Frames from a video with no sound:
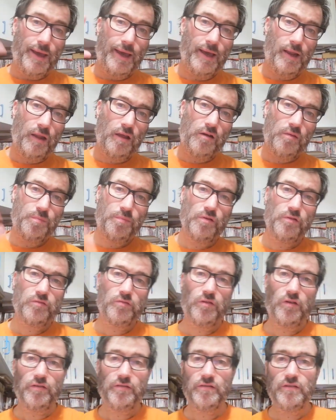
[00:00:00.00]
Hello
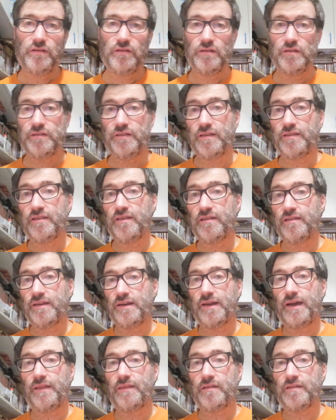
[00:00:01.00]
Postcrossers, this is
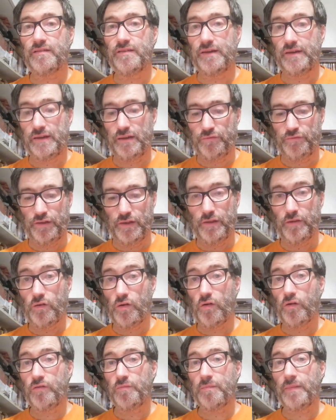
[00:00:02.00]
another Sunday
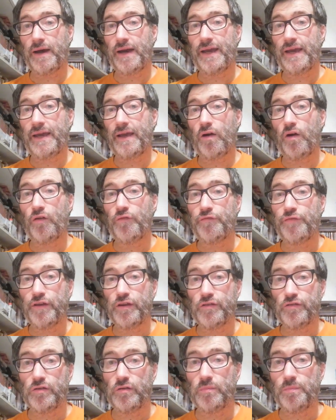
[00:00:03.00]
video of my
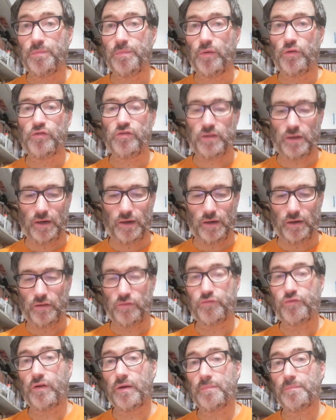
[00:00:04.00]
official
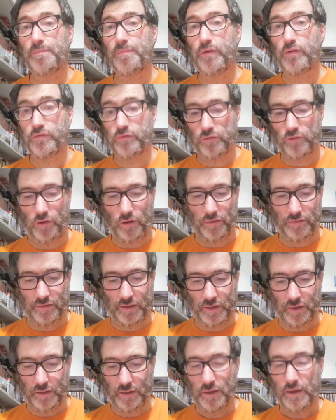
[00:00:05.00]
postcards from
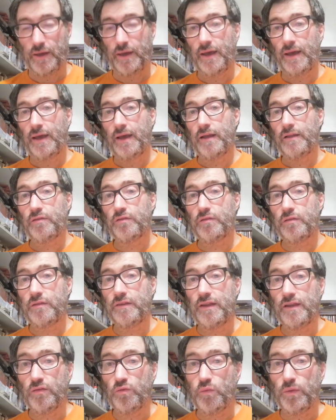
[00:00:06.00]
Postcrossing.
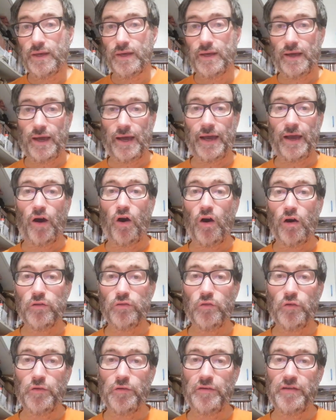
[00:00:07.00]
This week I
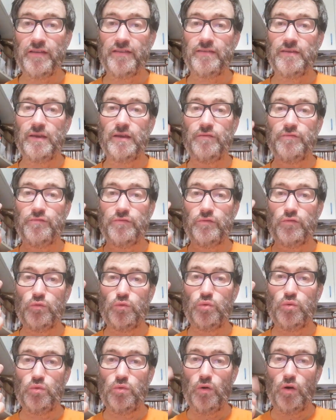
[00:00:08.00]
only received
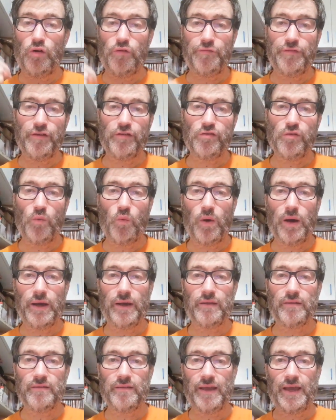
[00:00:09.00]
two official
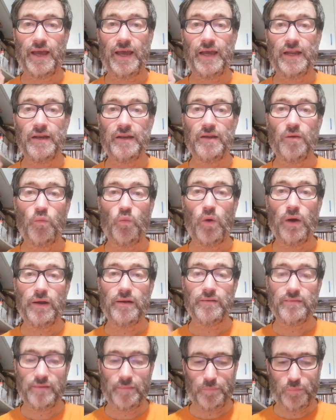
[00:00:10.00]
ones and
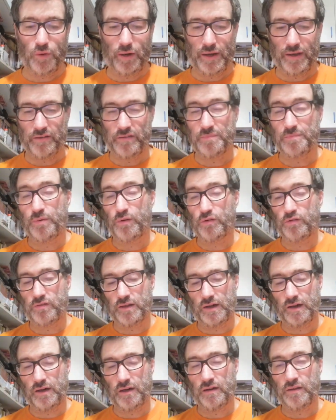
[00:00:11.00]
one surprise
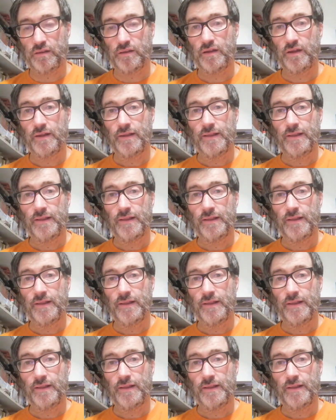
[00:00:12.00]
postcard.